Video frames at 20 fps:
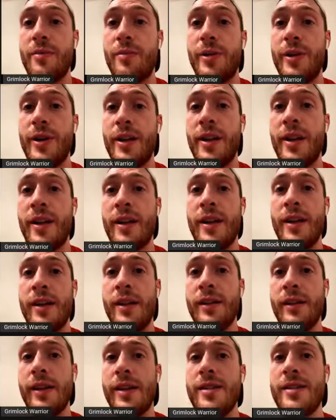But
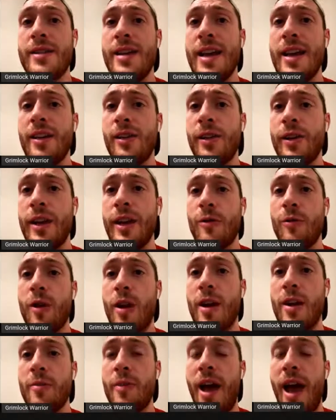let's take a look at
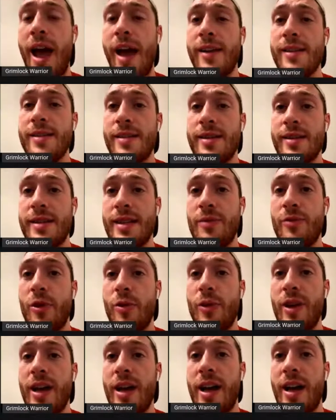running backs to see what
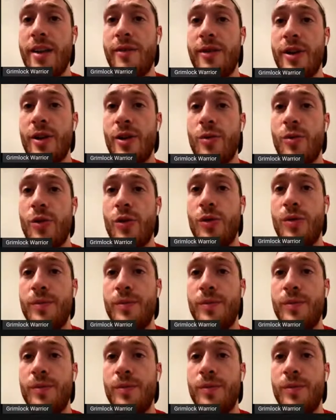we got available.